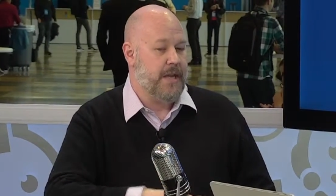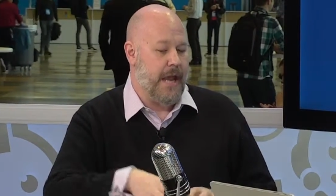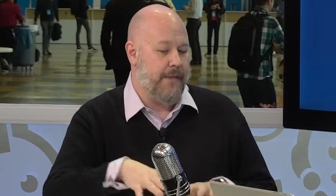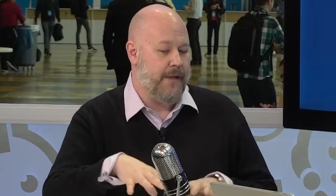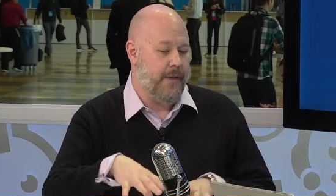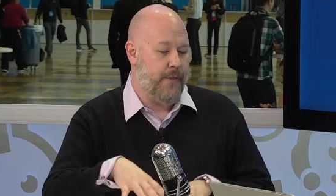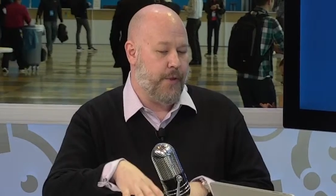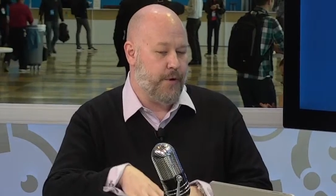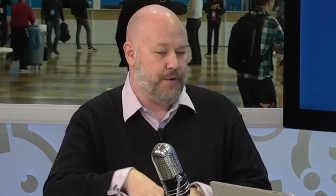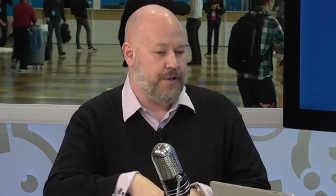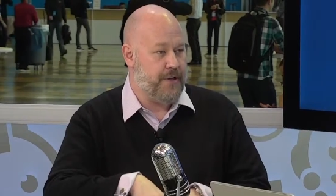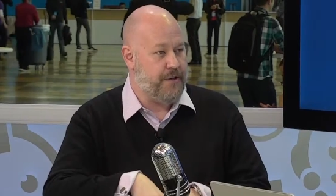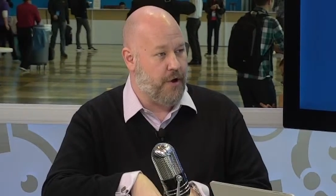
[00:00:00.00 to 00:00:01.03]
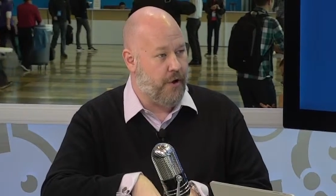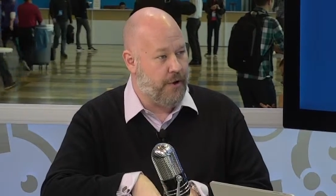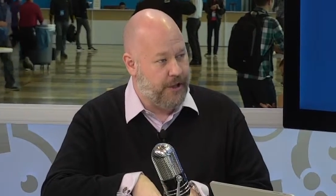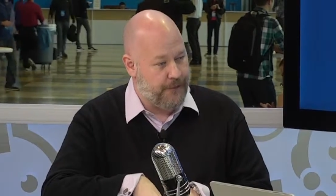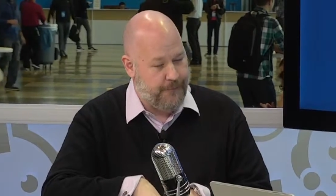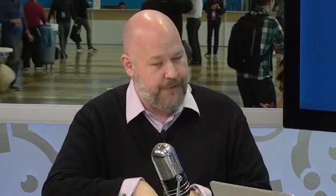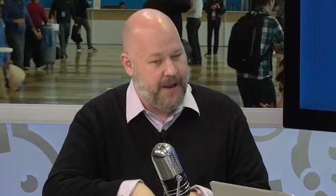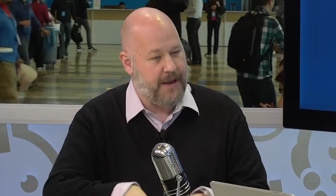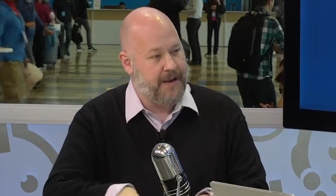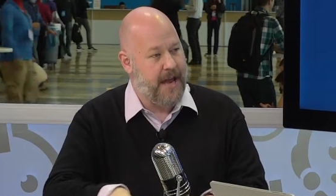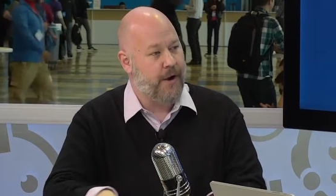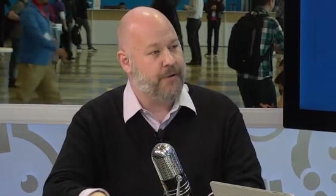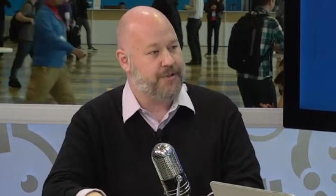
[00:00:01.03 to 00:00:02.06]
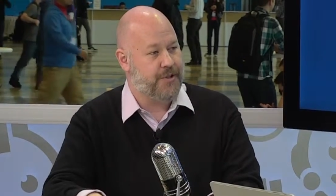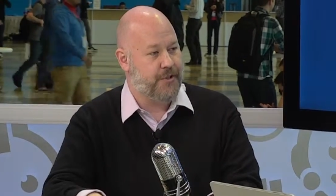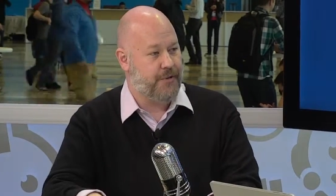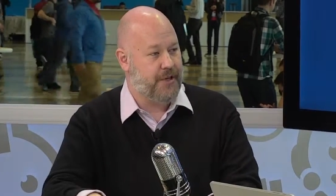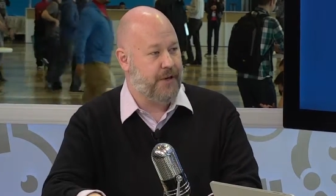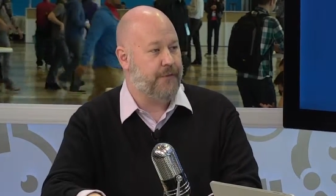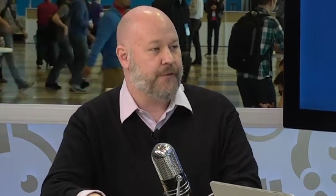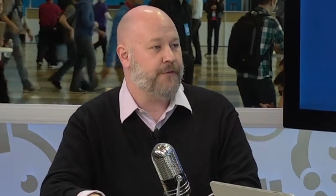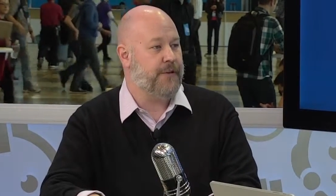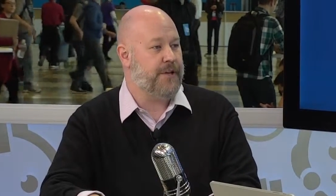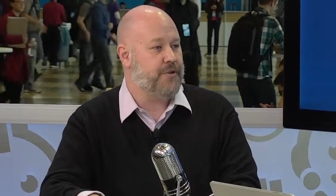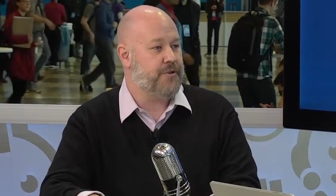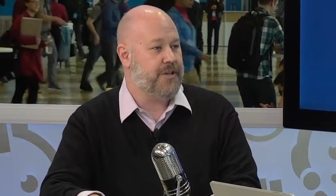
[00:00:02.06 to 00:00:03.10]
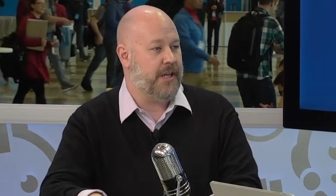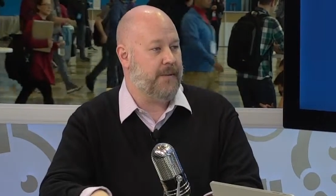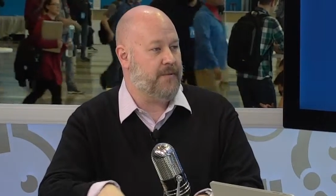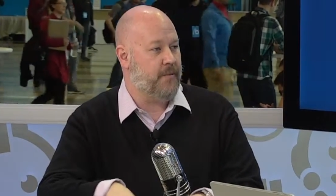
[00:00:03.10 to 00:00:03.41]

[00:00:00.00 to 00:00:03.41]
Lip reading: And then those things all get fanned out to the different feature teams.